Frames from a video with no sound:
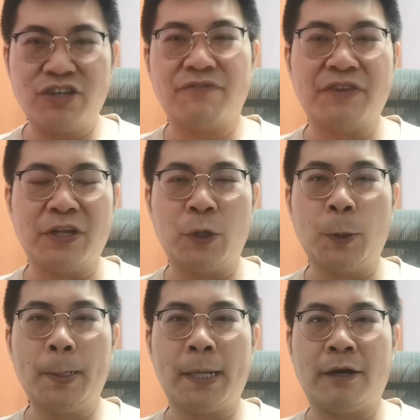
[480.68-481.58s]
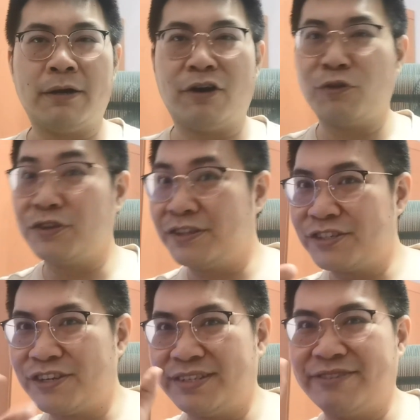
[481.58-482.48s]
short video, although it's
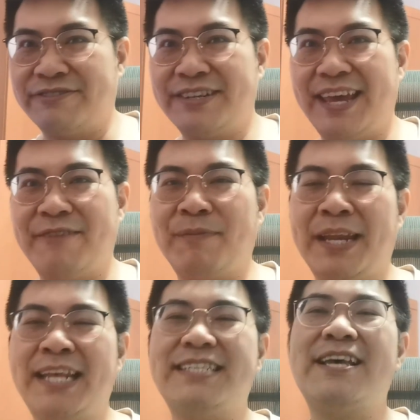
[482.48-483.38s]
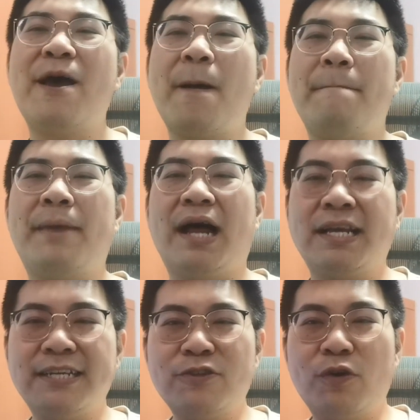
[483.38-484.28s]
not short, it's around 8 minutes, but
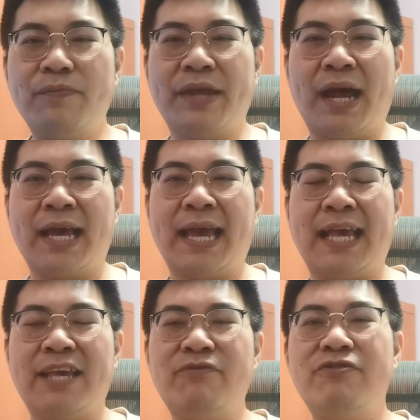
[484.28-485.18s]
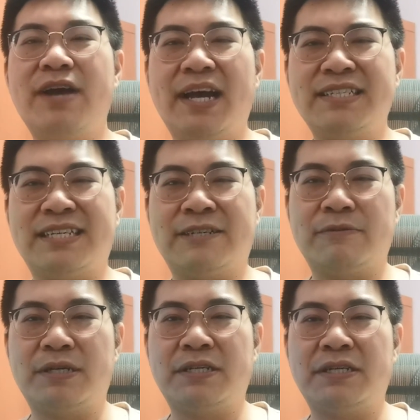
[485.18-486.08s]
I just hope that I can give you guys an